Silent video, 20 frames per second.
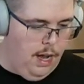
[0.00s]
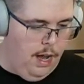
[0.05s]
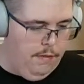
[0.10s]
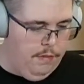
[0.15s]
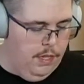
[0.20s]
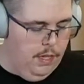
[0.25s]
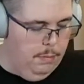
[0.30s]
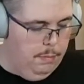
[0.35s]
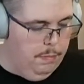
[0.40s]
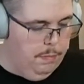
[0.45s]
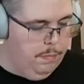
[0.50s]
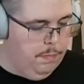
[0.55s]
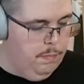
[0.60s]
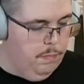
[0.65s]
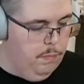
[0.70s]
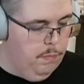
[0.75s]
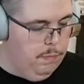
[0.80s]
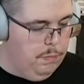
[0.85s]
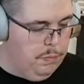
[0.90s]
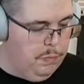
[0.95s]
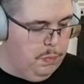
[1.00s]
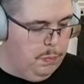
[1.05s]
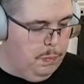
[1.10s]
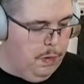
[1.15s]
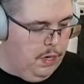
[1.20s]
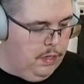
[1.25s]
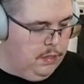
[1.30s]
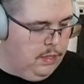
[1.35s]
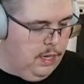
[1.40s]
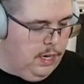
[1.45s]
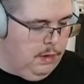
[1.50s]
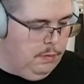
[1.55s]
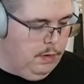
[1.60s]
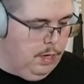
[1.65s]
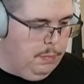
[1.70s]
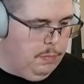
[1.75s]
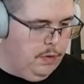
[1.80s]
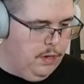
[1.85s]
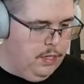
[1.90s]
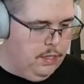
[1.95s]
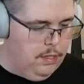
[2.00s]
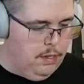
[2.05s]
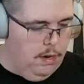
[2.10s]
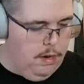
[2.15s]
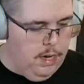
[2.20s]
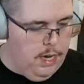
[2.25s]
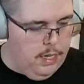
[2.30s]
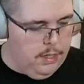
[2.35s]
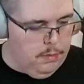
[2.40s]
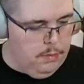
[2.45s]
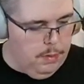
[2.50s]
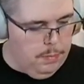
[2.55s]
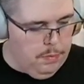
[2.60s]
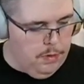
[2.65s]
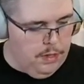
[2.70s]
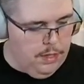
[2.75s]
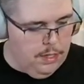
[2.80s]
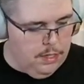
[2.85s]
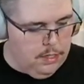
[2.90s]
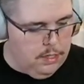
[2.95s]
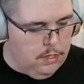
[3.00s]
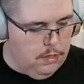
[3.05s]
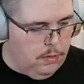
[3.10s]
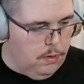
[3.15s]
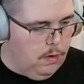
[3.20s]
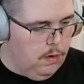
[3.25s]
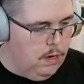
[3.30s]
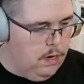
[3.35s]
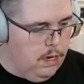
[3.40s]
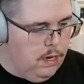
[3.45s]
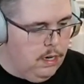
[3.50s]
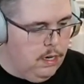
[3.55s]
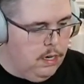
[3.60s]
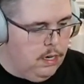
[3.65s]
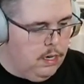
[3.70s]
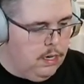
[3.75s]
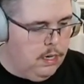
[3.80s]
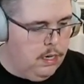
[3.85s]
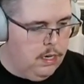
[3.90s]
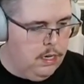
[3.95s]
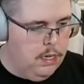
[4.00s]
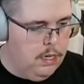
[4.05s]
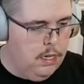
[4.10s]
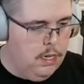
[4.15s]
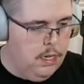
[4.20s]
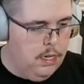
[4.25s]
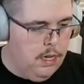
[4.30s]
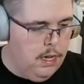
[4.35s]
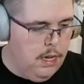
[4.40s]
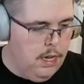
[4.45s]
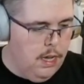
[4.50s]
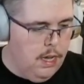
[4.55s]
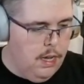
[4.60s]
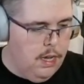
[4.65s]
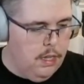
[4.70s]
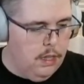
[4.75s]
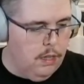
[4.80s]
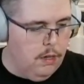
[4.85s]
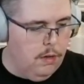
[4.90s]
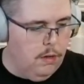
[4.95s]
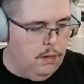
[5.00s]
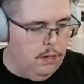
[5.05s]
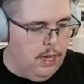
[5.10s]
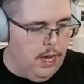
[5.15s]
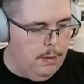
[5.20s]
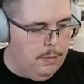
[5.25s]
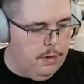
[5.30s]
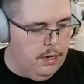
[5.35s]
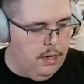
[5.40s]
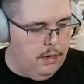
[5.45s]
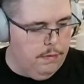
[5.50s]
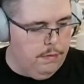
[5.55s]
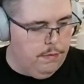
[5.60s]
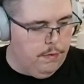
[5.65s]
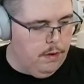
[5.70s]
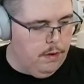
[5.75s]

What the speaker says: have the parts I didn't reprint. So I had to reprint this door, the whole hammerhead